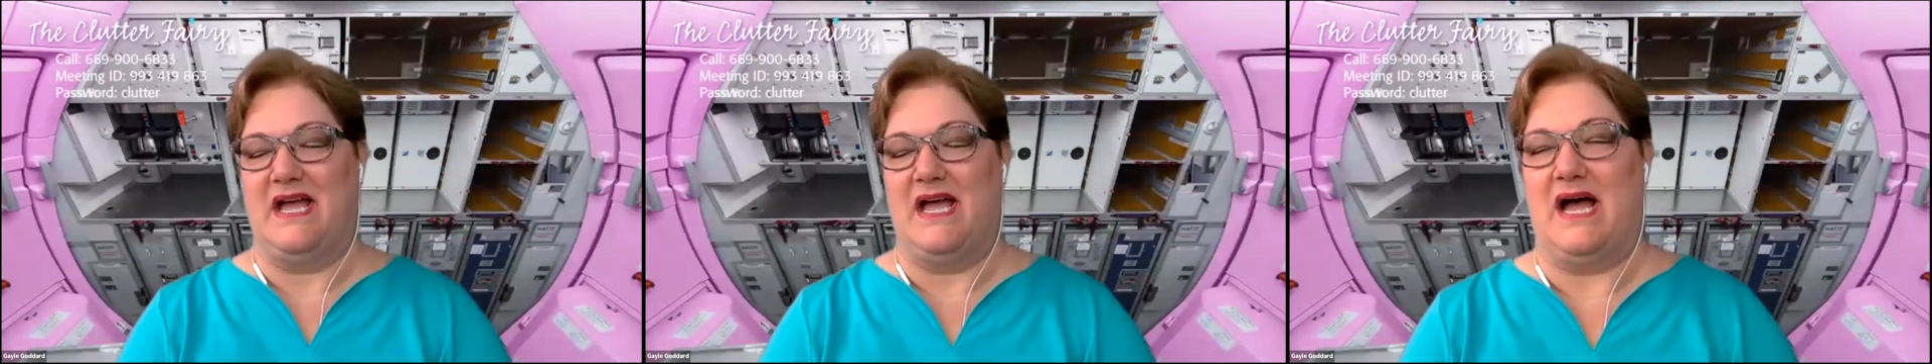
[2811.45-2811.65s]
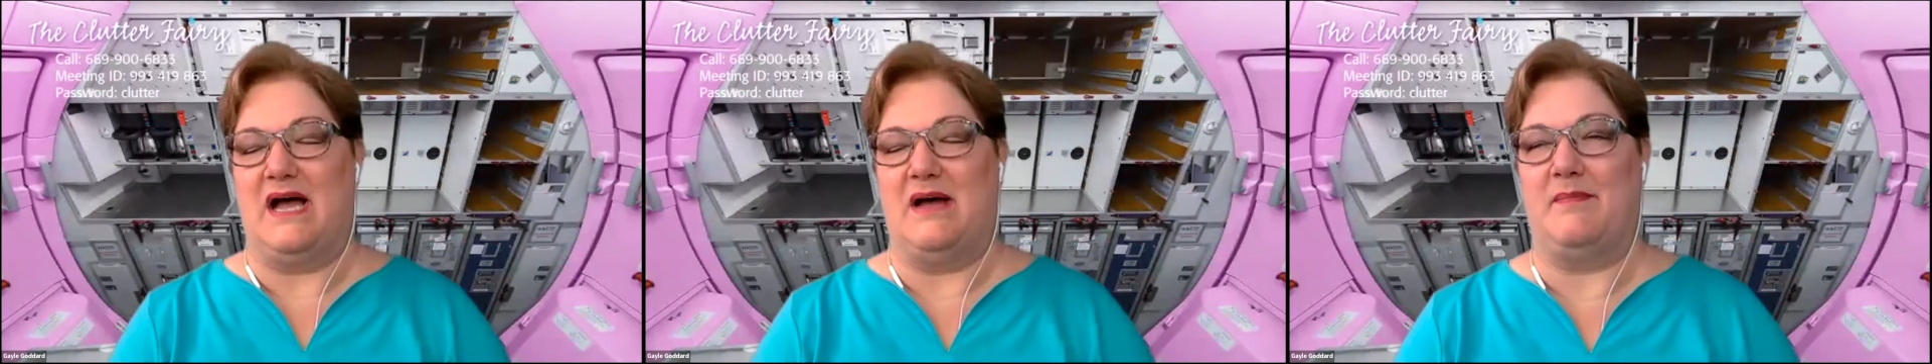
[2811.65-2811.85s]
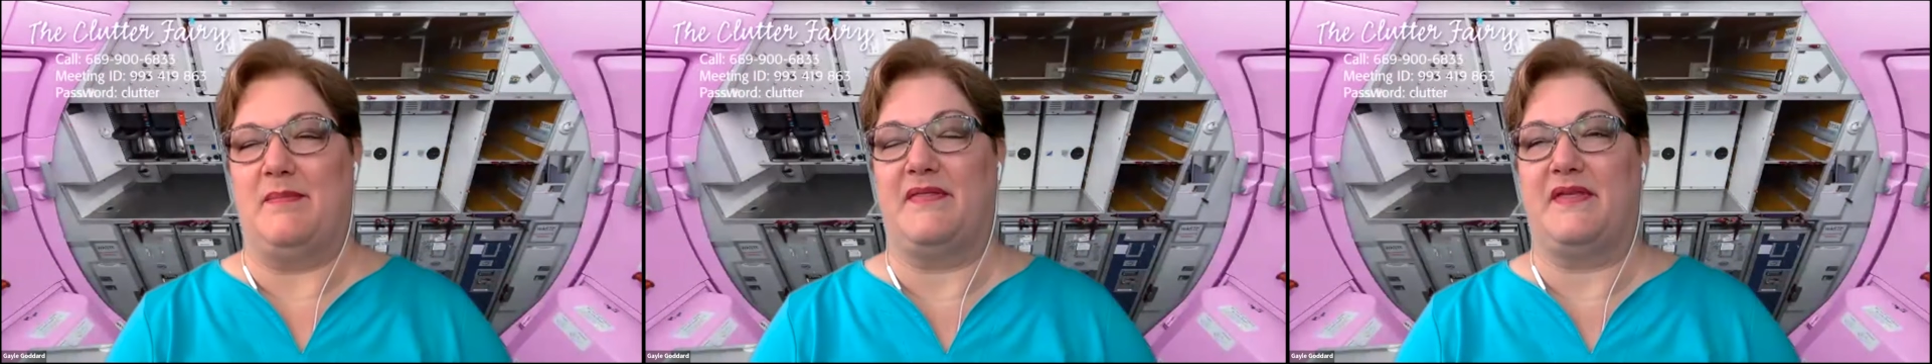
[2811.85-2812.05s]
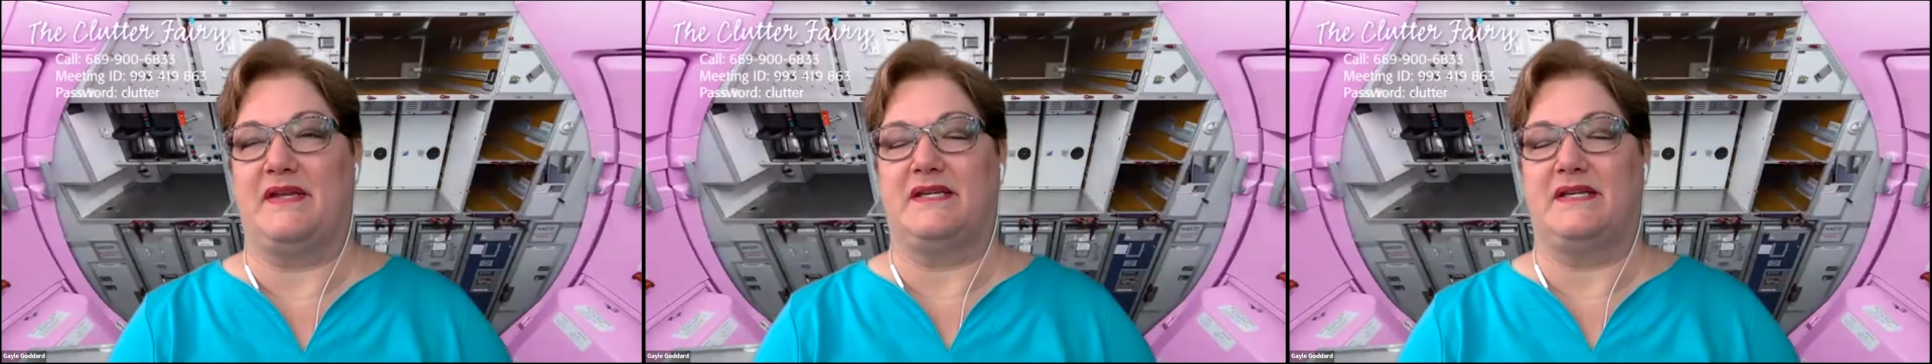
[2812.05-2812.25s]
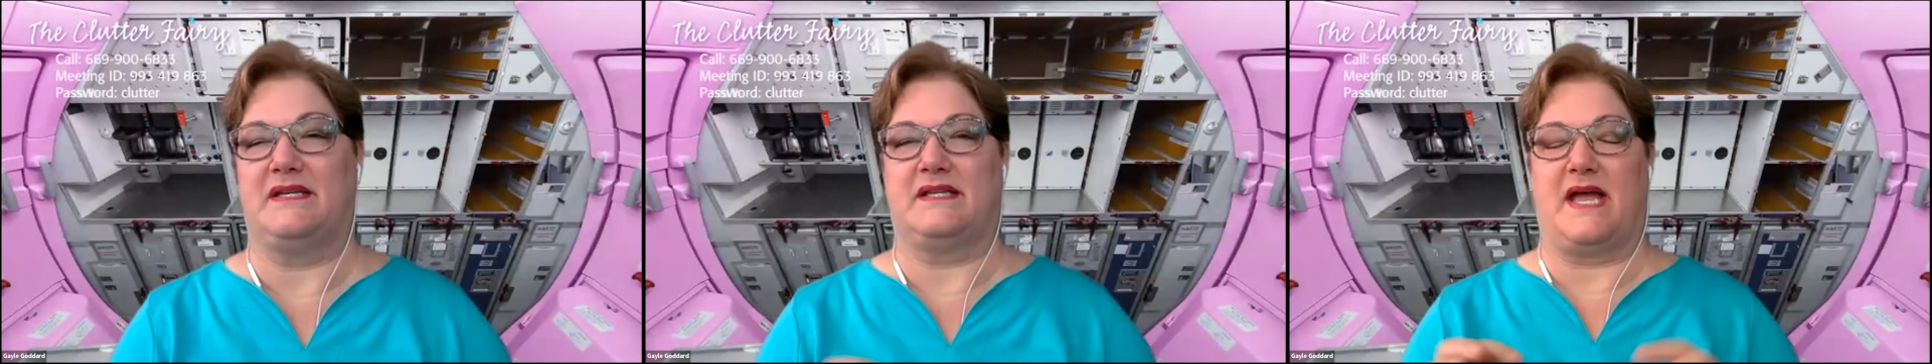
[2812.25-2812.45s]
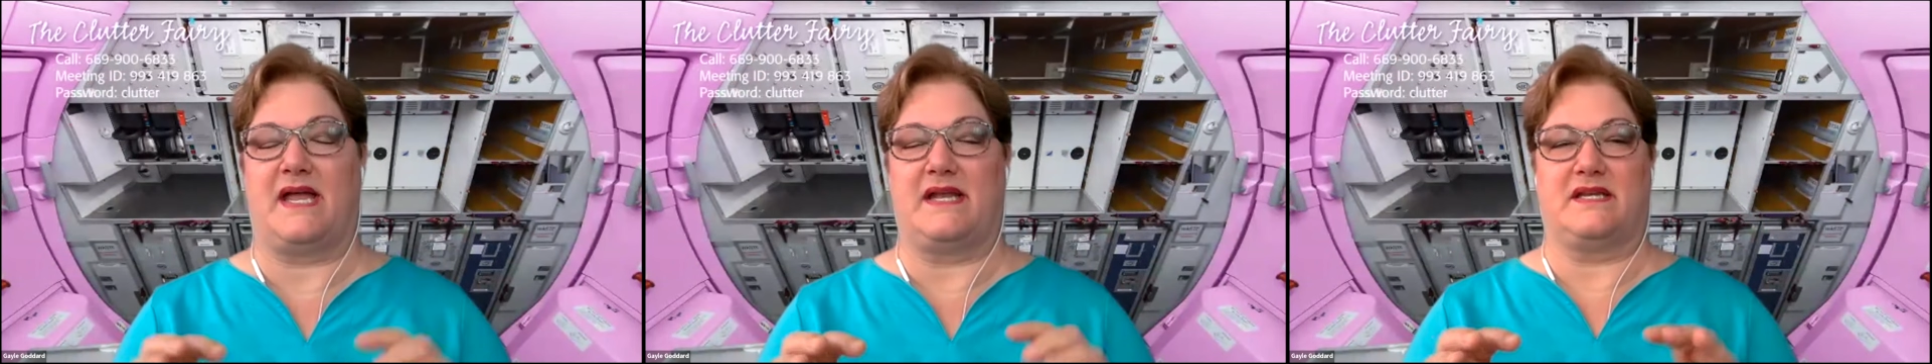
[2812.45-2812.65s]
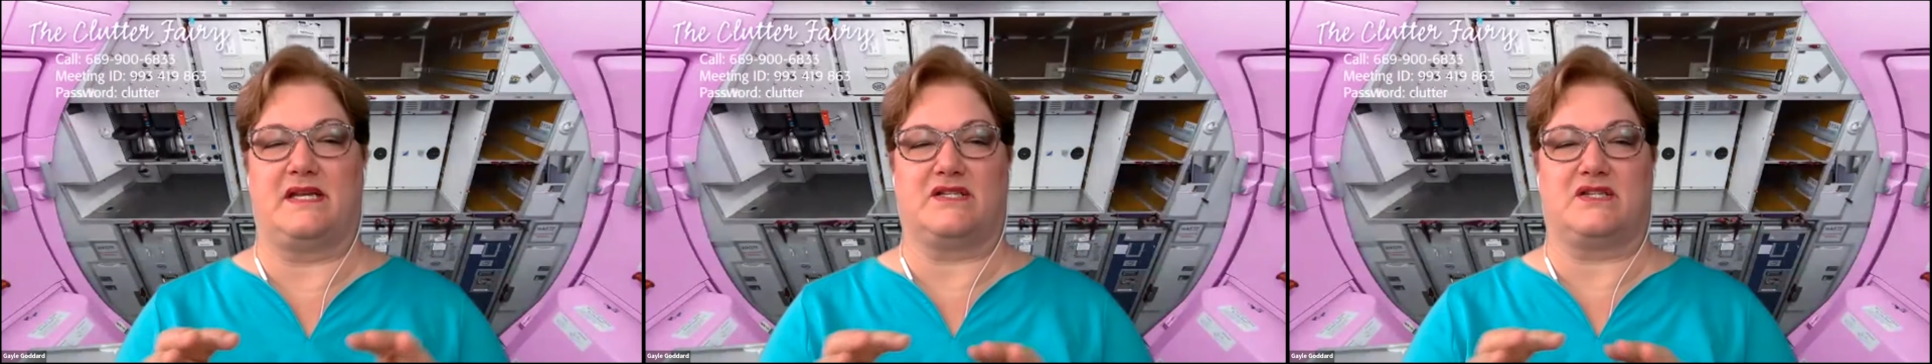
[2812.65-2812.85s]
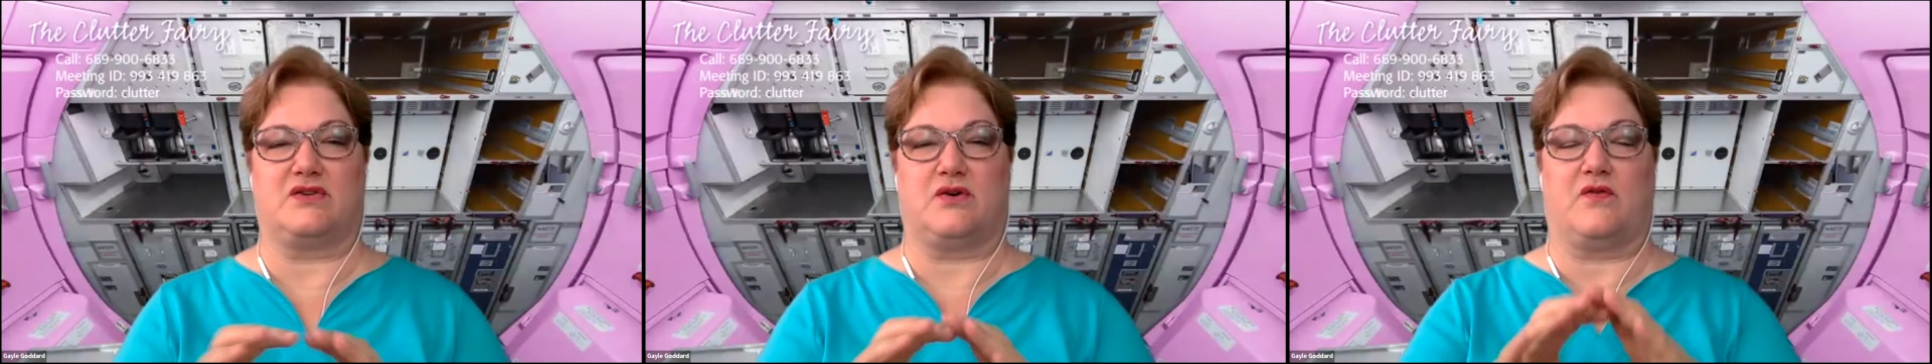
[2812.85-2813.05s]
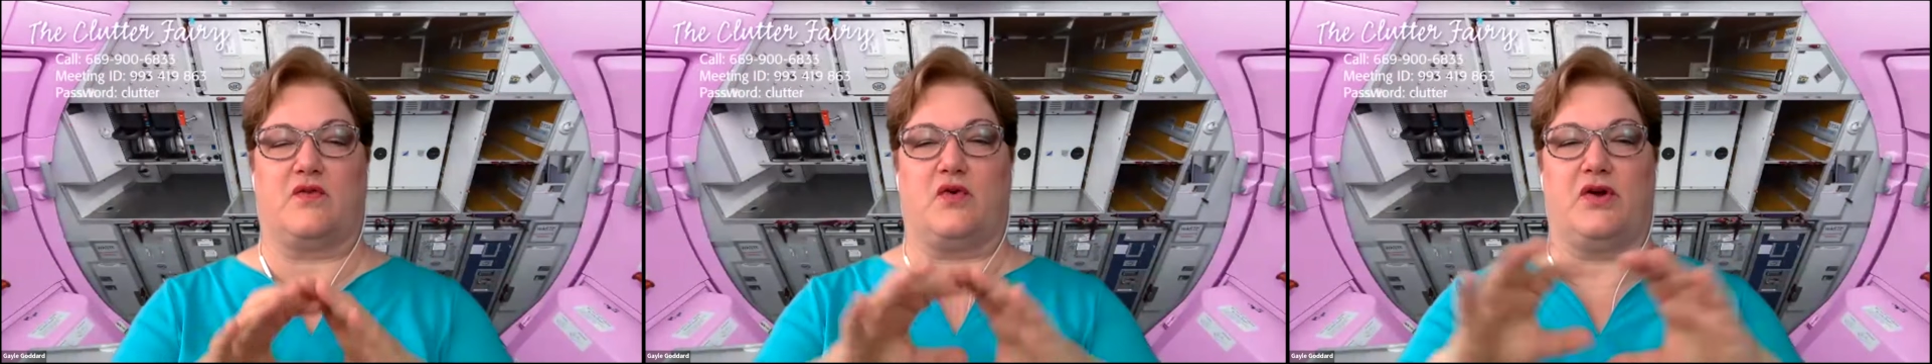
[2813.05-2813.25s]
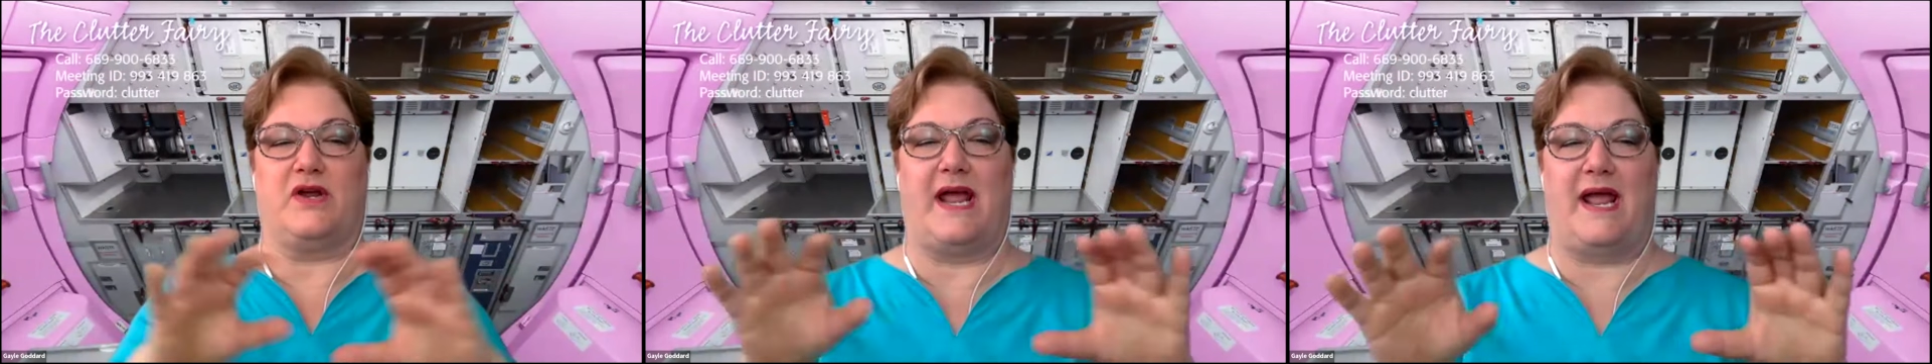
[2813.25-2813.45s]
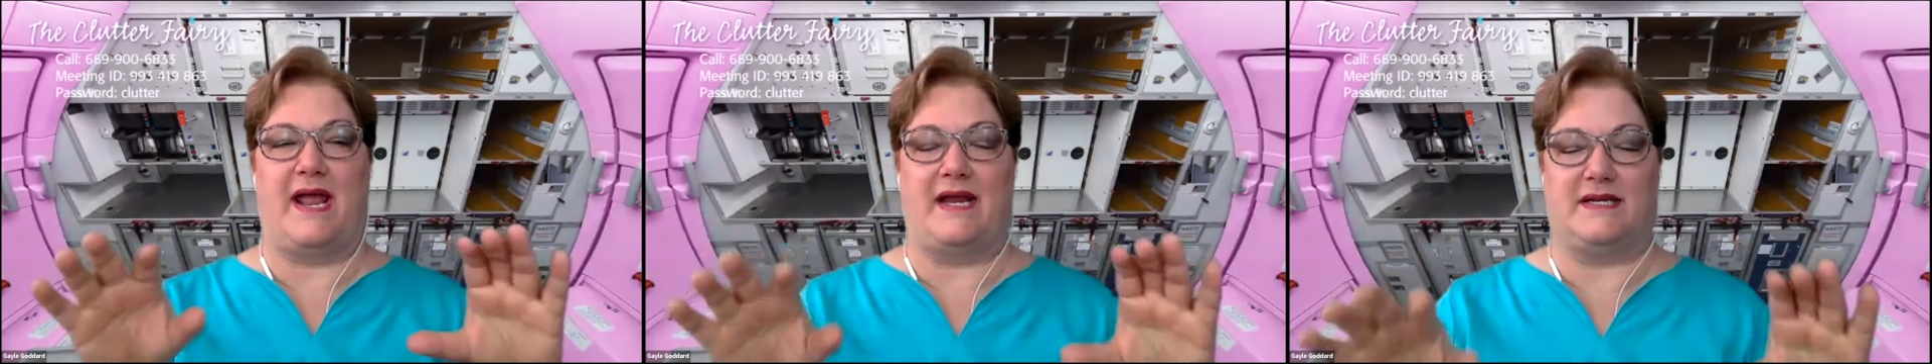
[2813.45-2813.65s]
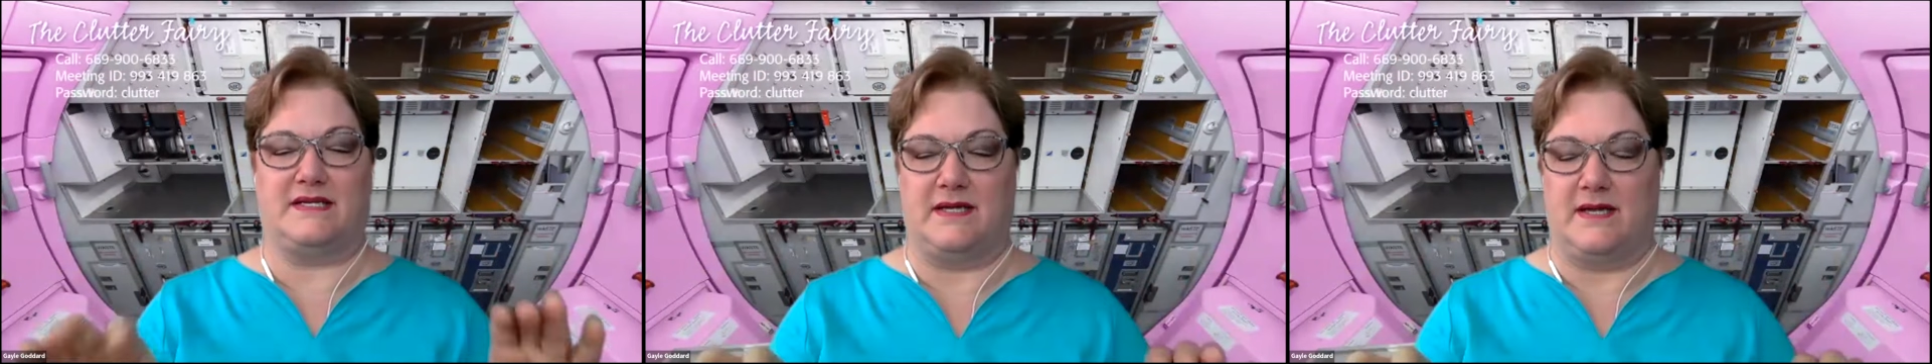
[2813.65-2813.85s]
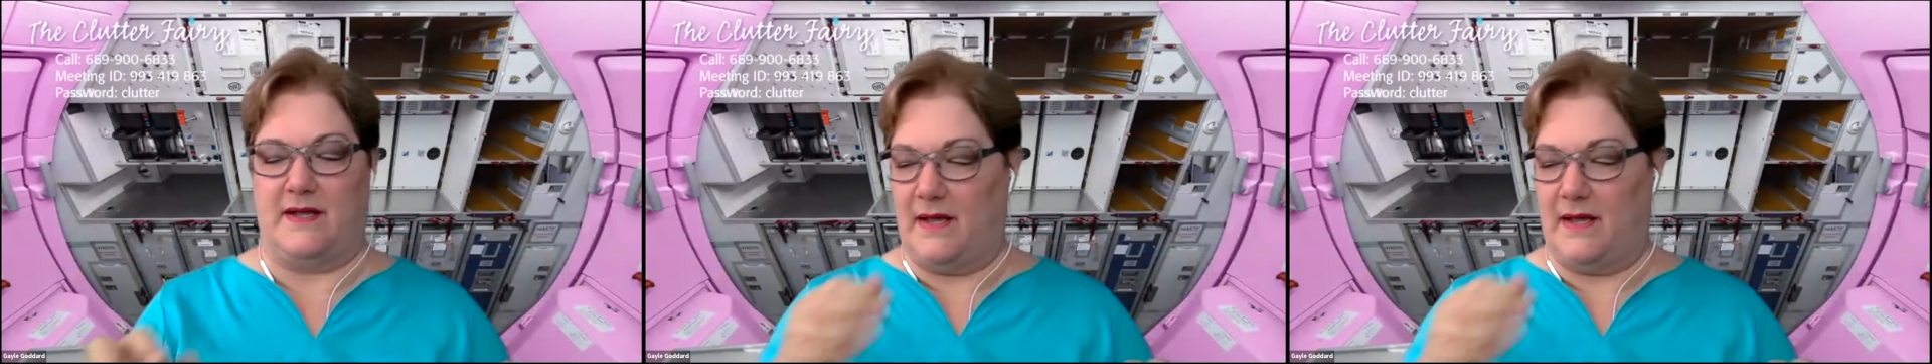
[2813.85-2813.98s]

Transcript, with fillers: But that does sort of create,